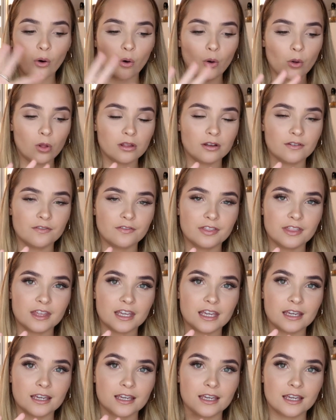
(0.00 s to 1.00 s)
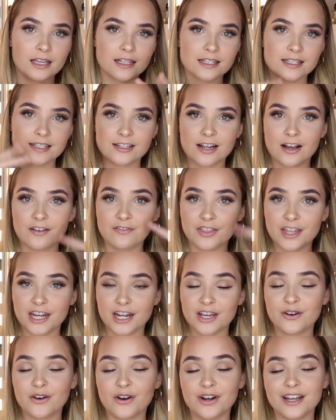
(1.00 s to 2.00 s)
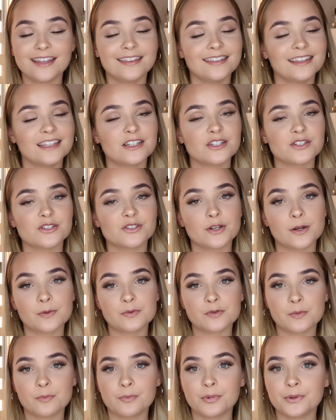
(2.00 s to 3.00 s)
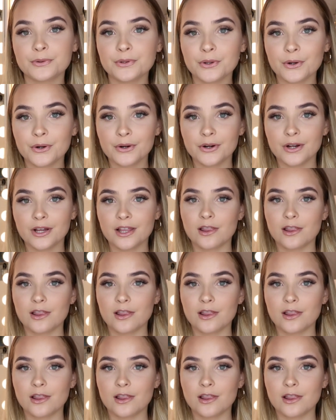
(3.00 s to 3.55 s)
all of the stuff that I got in the description below,